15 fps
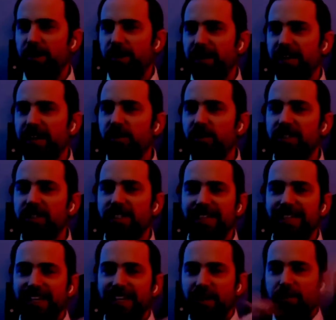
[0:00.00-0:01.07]
but I notice
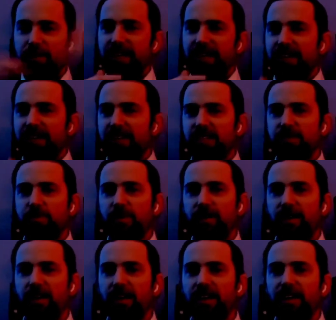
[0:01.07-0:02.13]
it's hitting a peak at this
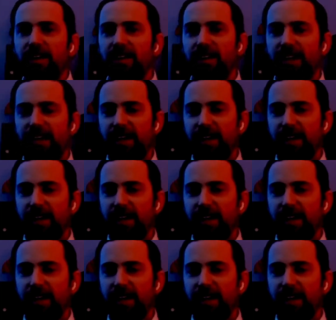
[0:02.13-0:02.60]
point. Like,